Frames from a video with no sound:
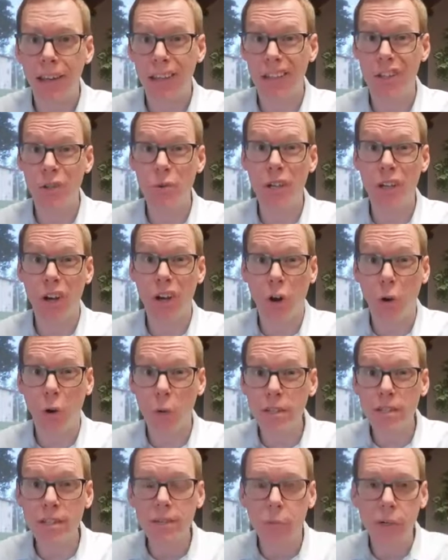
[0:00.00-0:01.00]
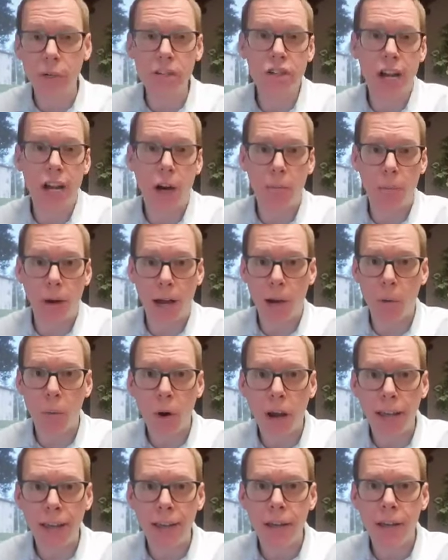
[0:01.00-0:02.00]
You can always reach out my
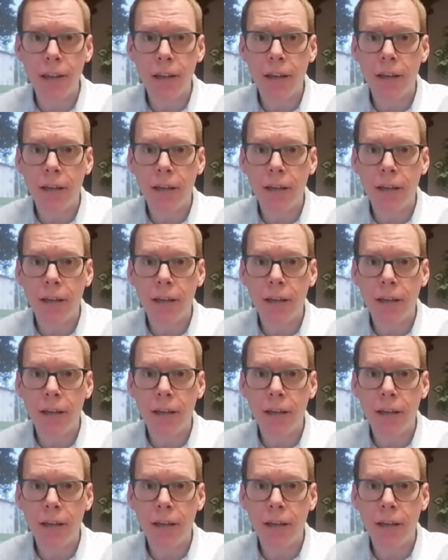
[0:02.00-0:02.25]
way